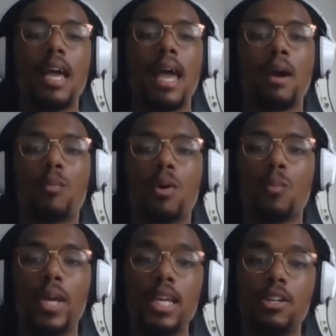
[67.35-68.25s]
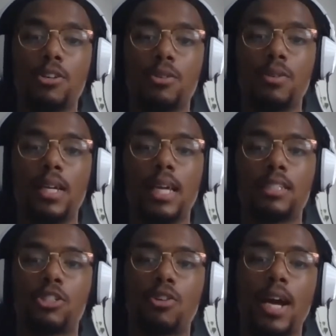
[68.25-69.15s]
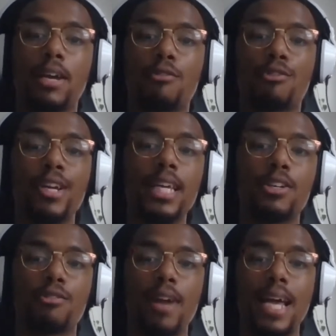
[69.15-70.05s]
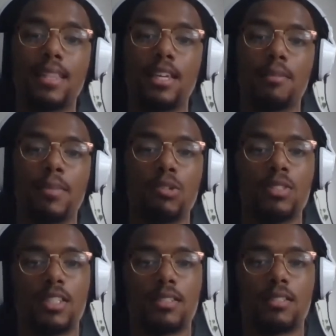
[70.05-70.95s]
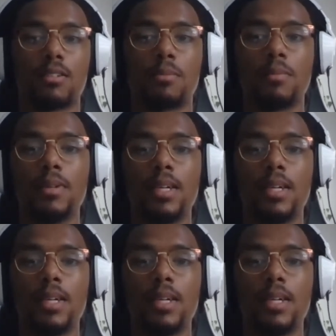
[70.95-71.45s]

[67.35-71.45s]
And what we do is try and redirect the immune system